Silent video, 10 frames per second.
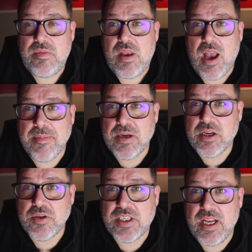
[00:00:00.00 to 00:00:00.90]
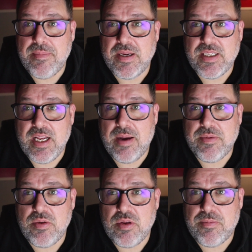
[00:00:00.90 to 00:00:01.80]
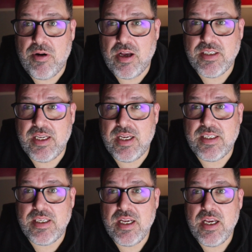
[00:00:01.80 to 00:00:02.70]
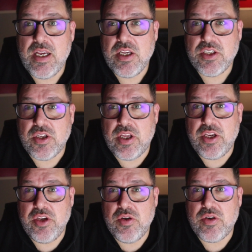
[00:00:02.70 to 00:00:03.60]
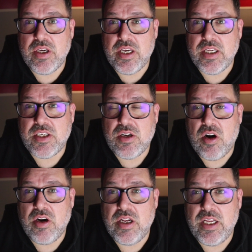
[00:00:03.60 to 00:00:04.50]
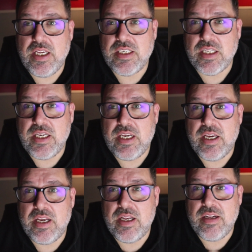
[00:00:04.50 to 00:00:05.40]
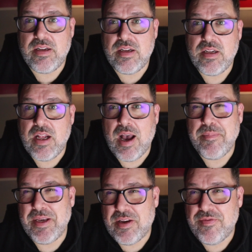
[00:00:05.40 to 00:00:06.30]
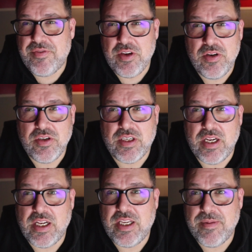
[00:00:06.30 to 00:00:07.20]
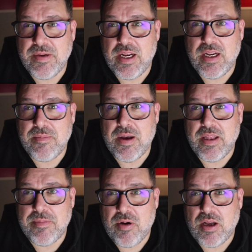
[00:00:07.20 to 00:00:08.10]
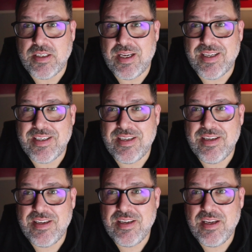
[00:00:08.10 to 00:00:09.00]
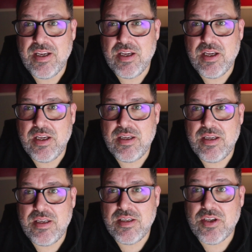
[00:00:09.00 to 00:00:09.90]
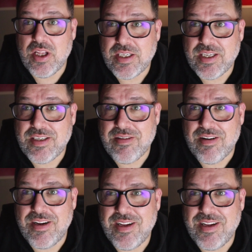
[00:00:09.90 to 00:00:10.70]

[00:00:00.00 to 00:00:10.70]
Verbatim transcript: I'm going to go step by step through the process so that you can get started easily and not be confused and intimidated by the process. So let's get started.